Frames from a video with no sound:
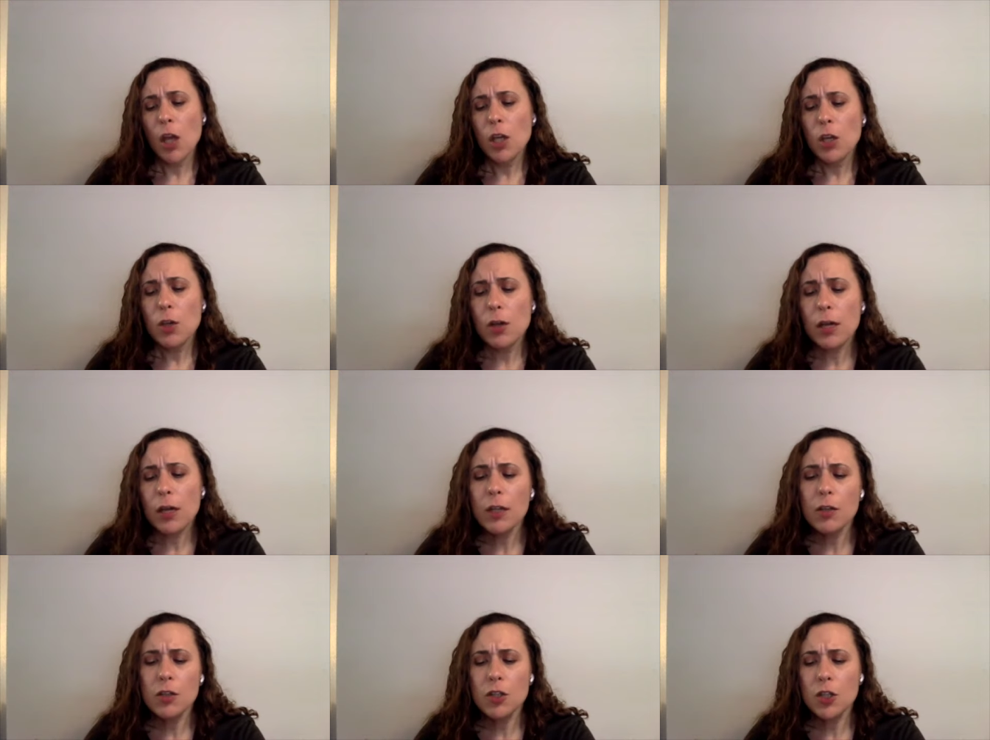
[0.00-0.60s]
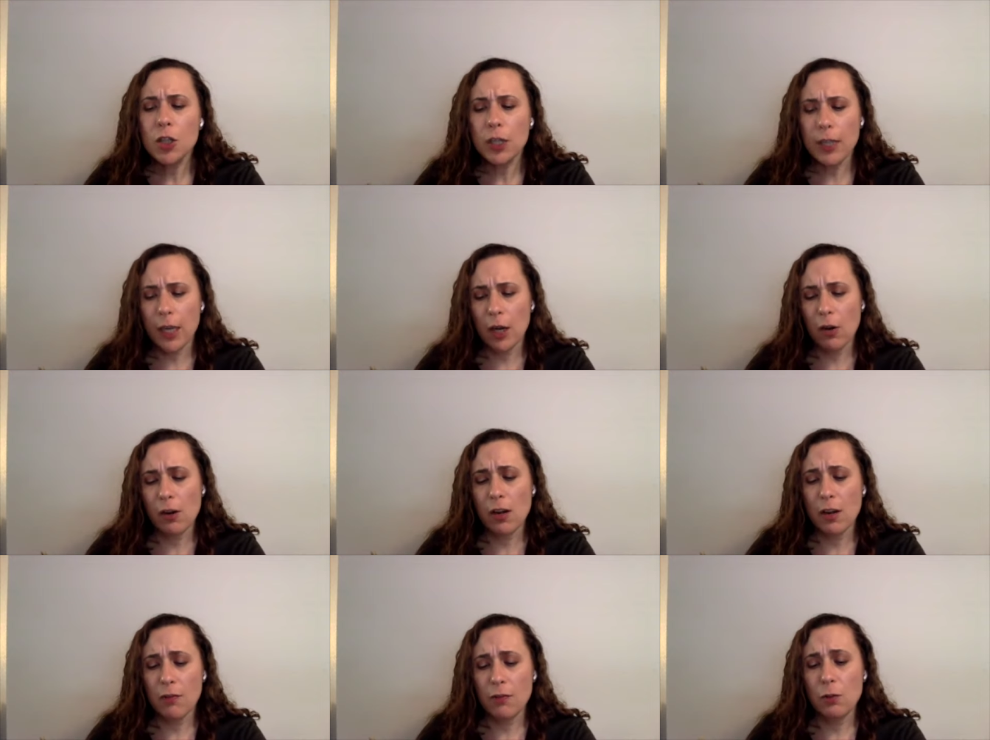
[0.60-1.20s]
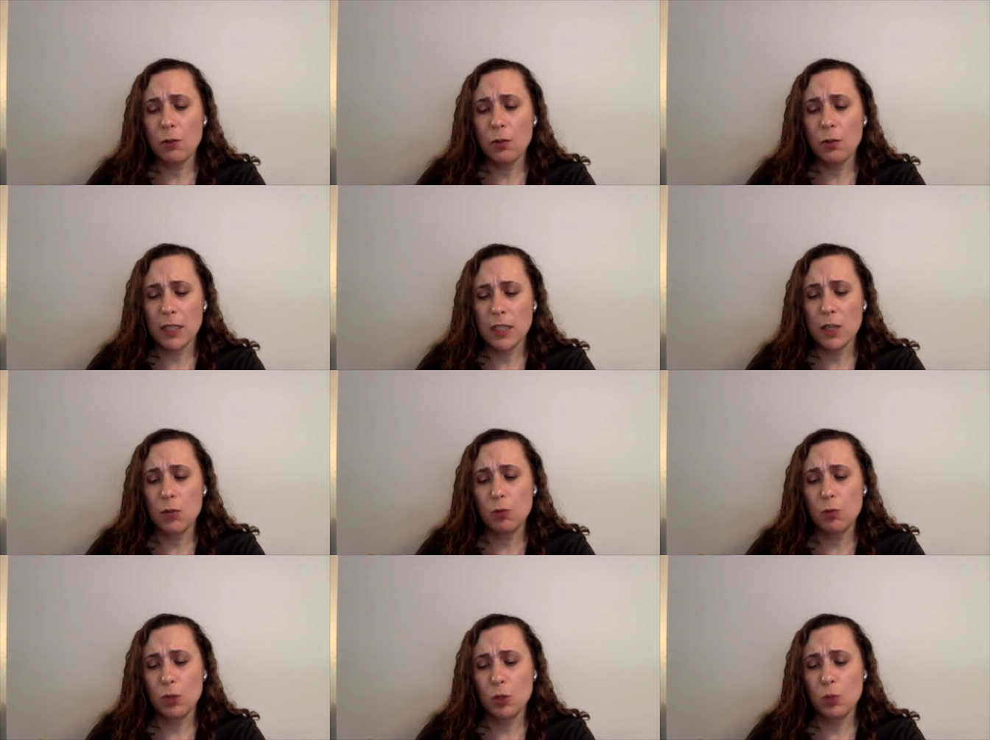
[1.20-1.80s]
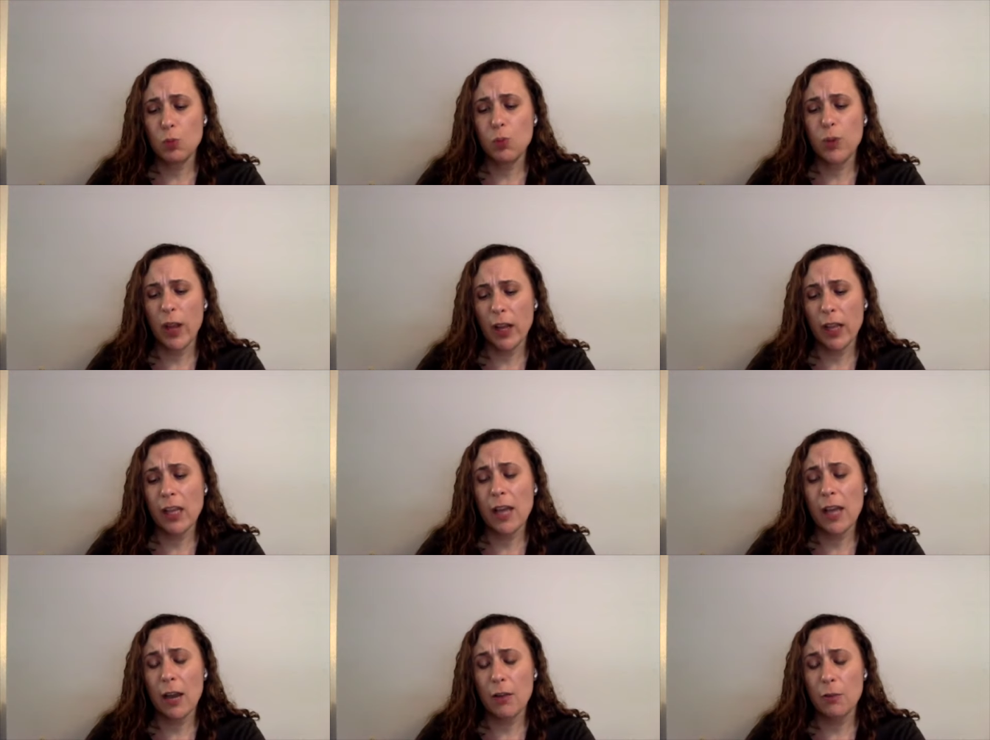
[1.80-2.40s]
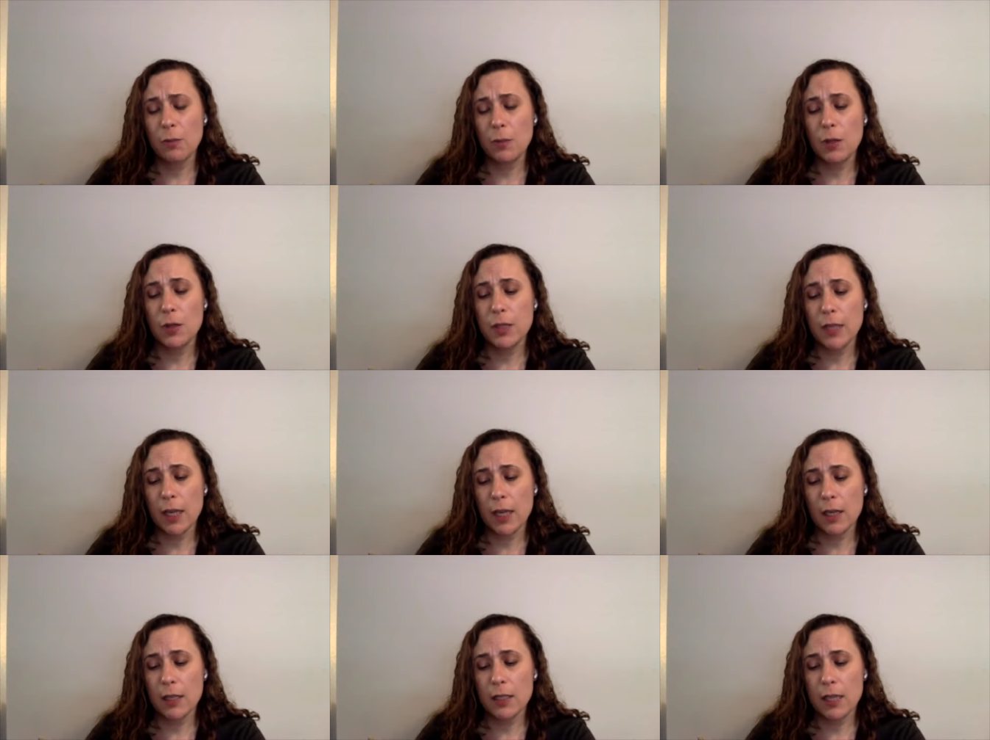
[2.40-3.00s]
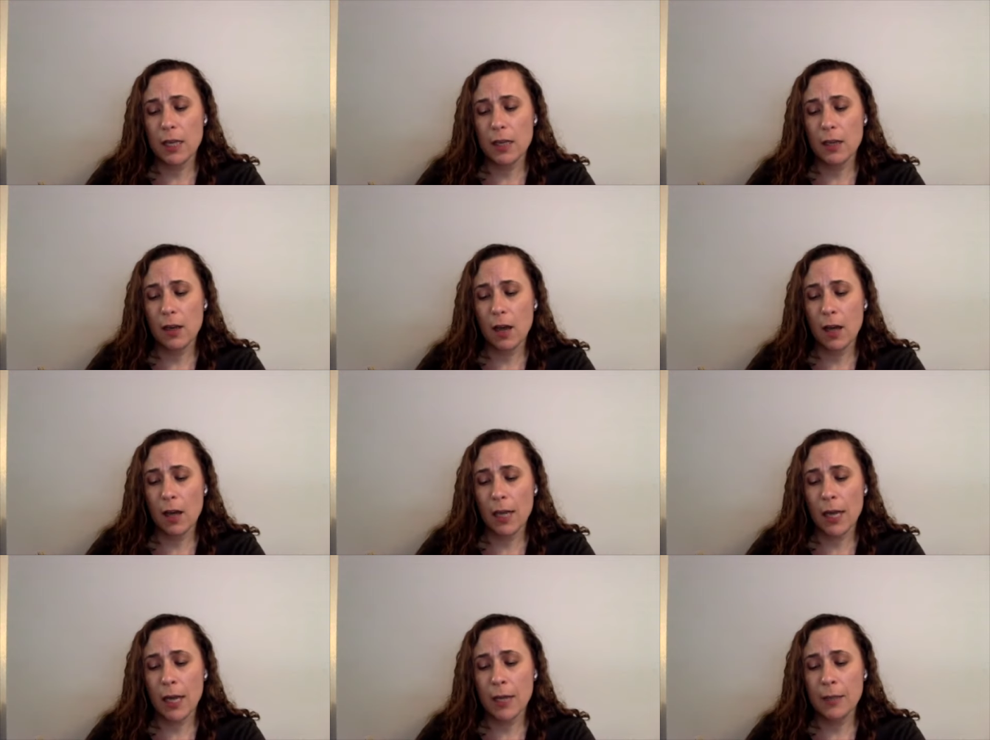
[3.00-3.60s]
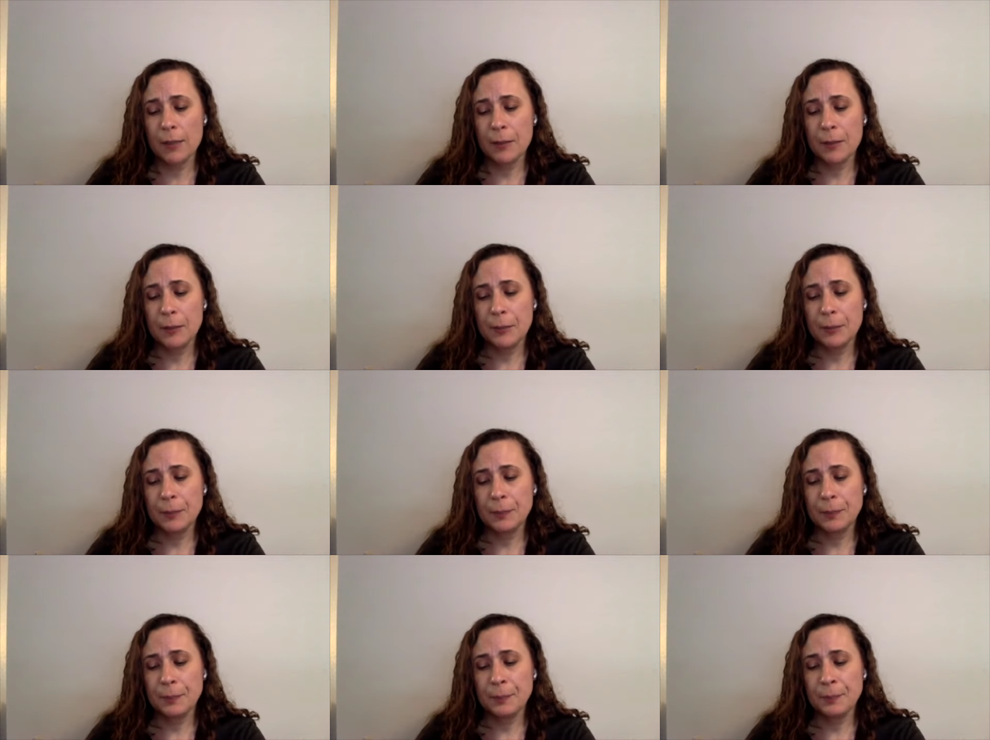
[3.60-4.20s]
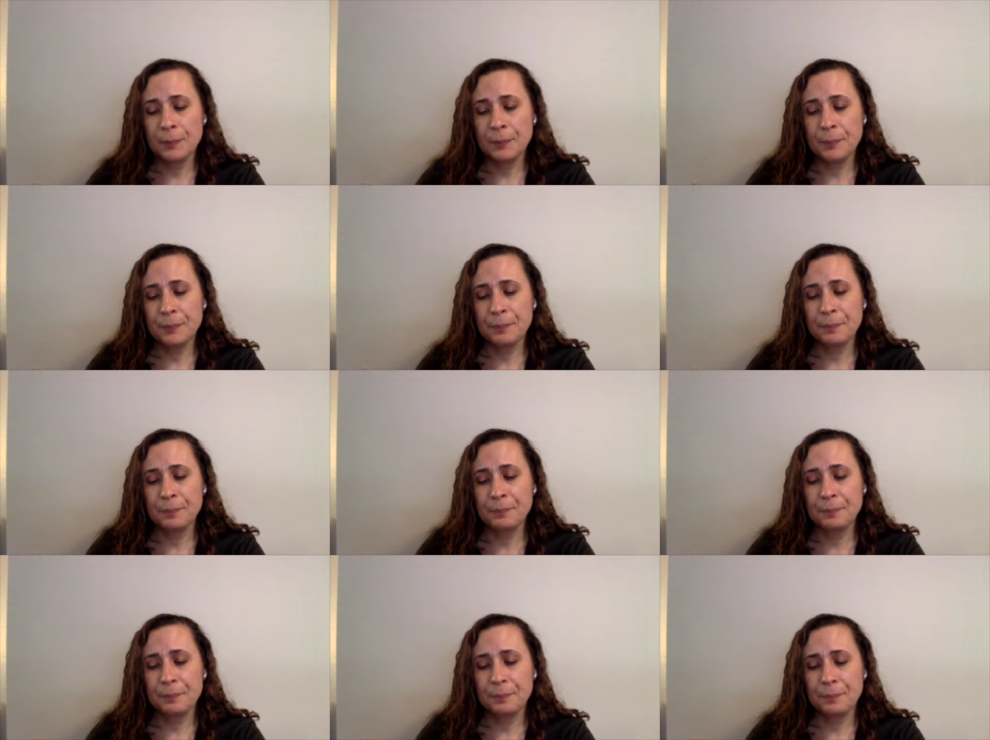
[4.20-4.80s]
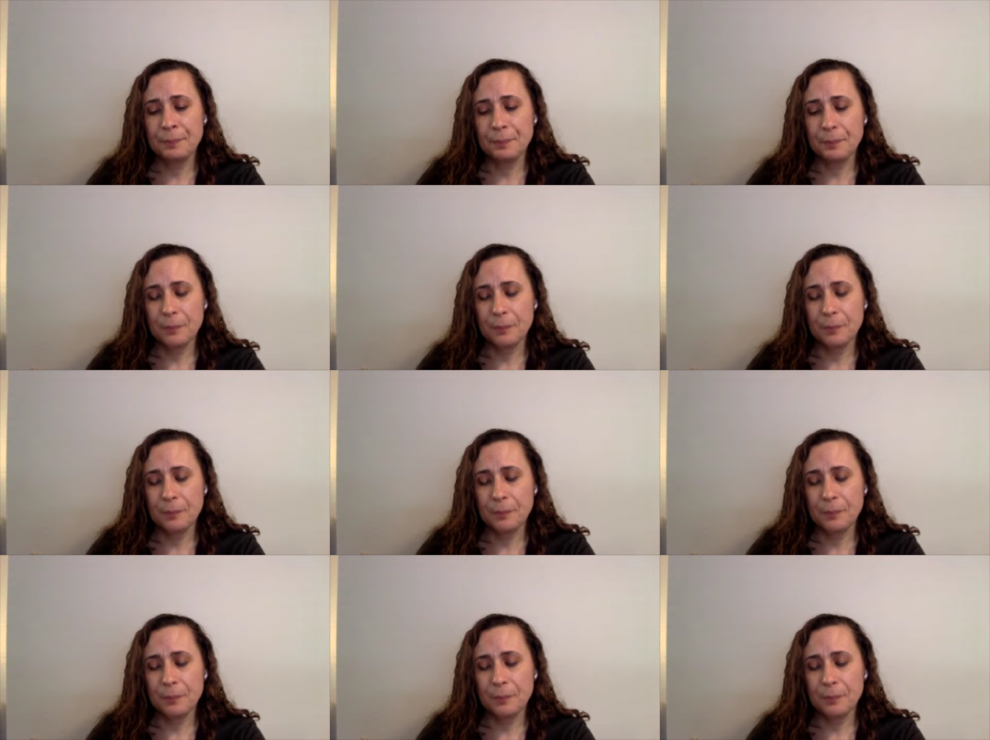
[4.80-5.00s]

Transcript: You can lose your hearing if you listen to really loud music, said Nadia. Hmm.